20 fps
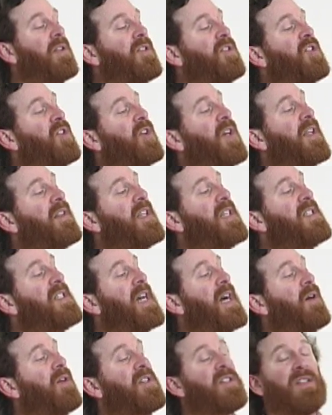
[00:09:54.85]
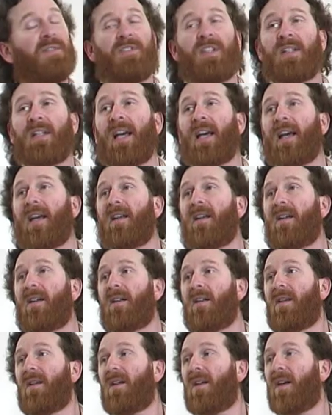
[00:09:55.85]
during these hours of the day
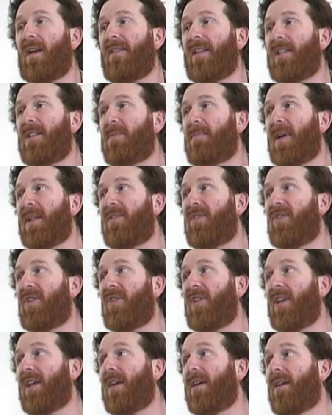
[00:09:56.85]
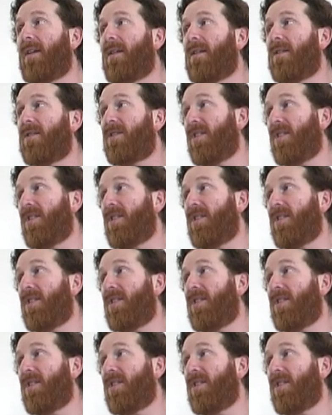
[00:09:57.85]
and these months of the year.